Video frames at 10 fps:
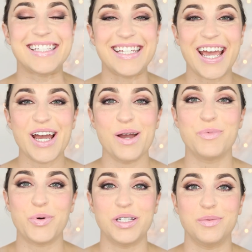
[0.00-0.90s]
Today
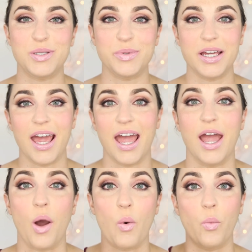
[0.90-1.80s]
I'm going to be doing
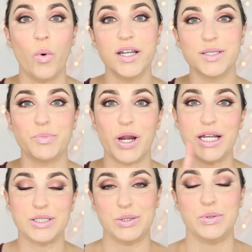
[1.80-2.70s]
a one
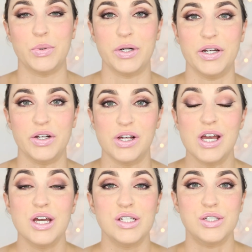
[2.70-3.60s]
brand tutorial
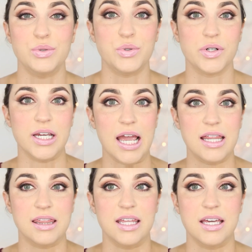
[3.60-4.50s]
to
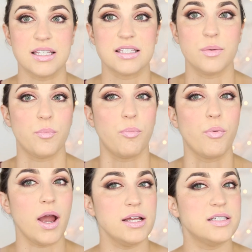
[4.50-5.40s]
create this
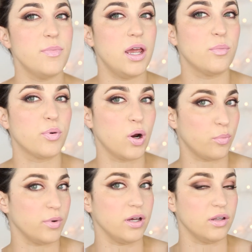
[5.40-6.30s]
bridesmaid
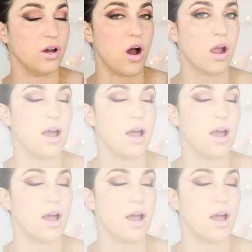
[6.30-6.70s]
appropriate look.